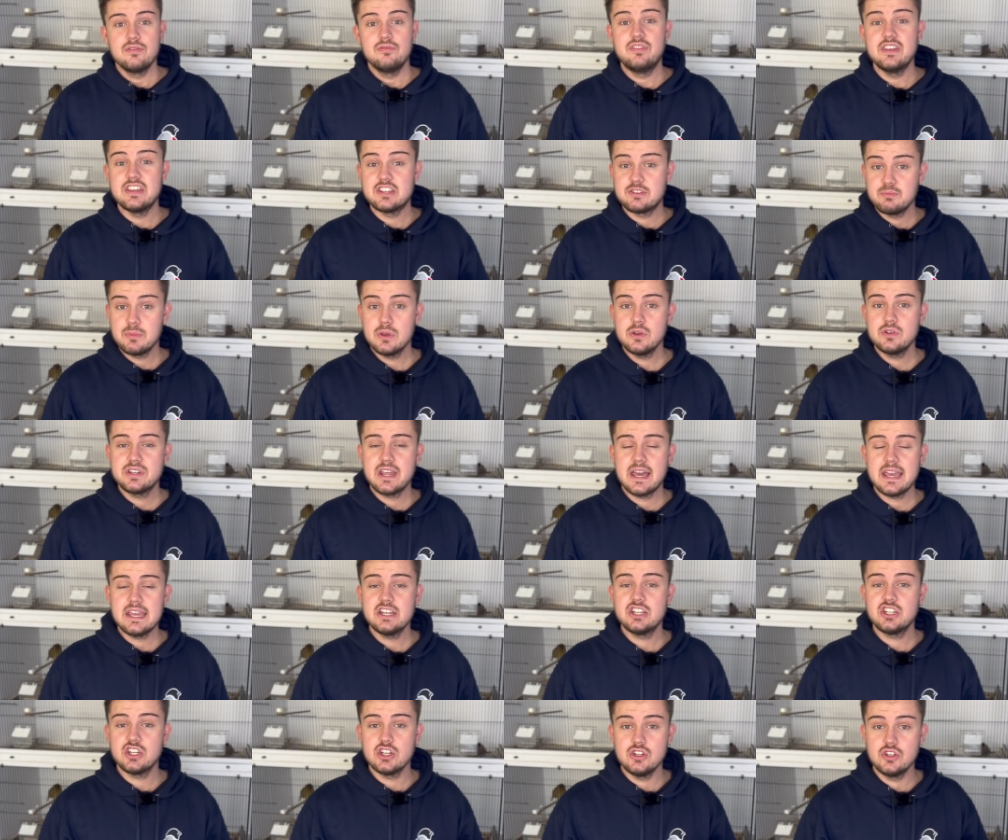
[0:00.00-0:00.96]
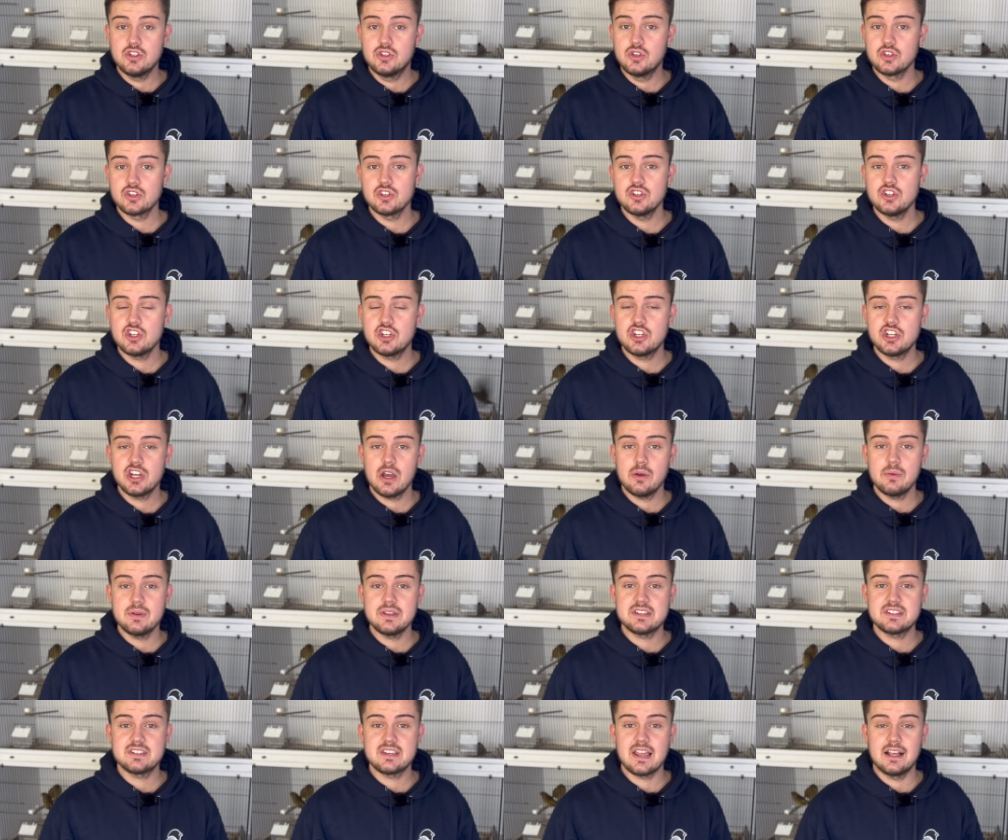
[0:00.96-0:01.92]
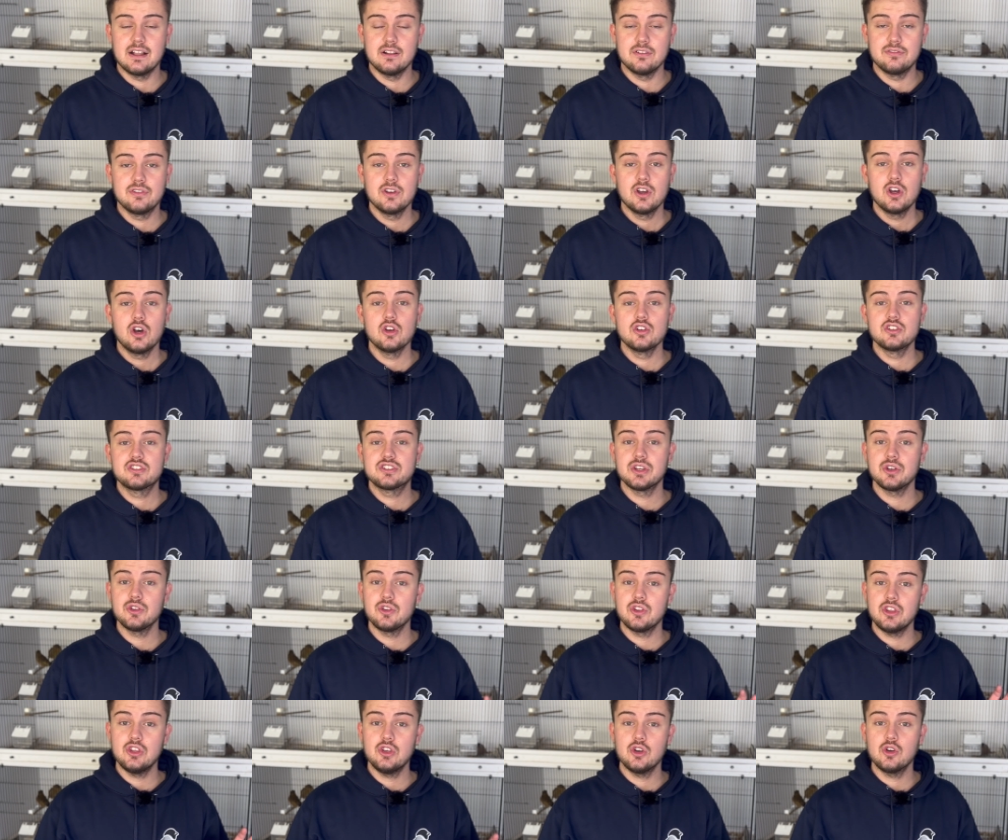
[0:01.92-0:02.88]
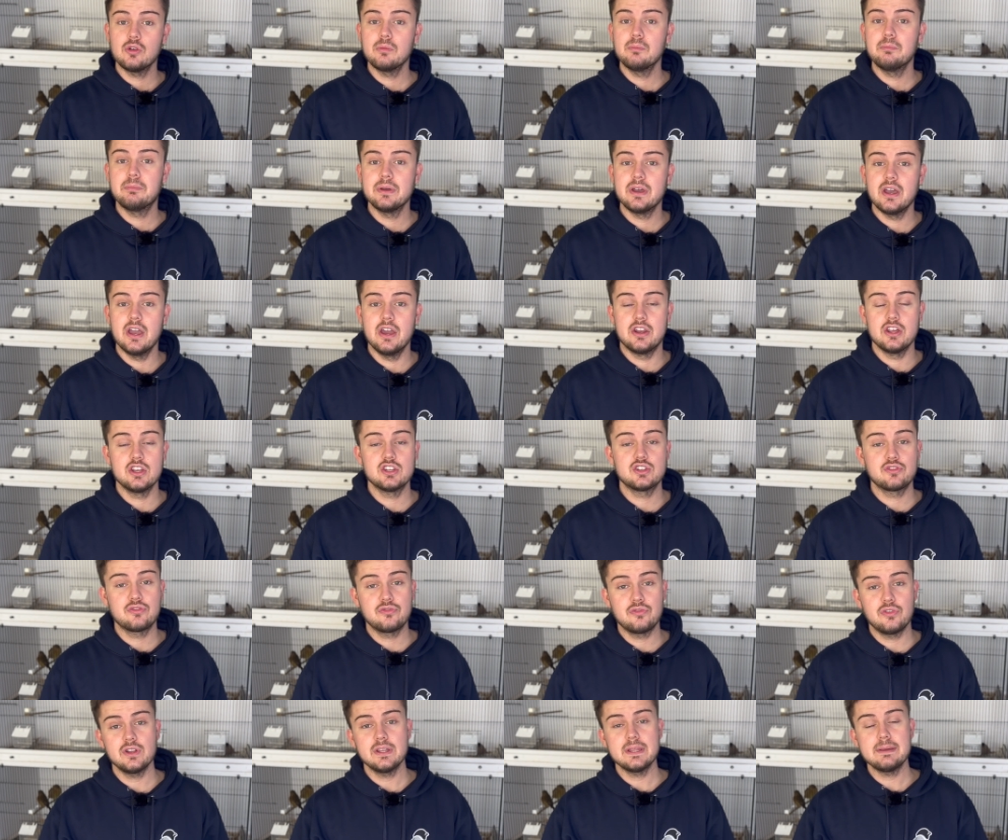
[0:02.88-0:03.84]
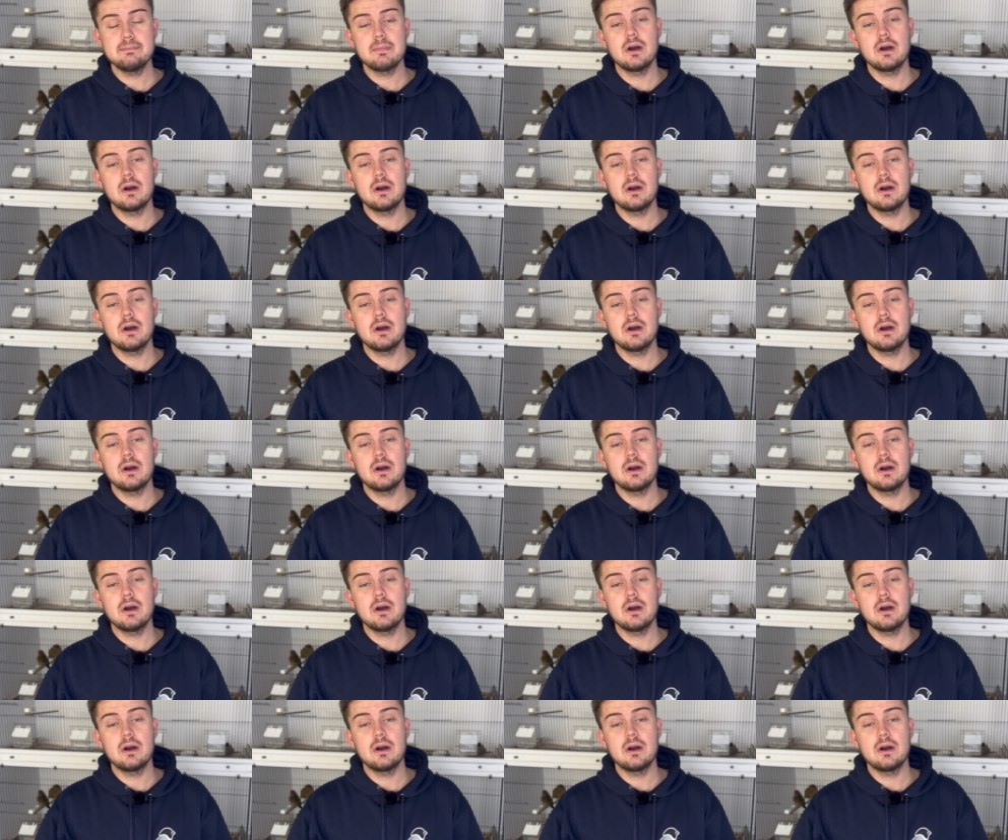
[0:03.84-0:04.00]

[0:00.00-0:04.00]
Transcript: This mutation doesn't show itself until the young bird has fully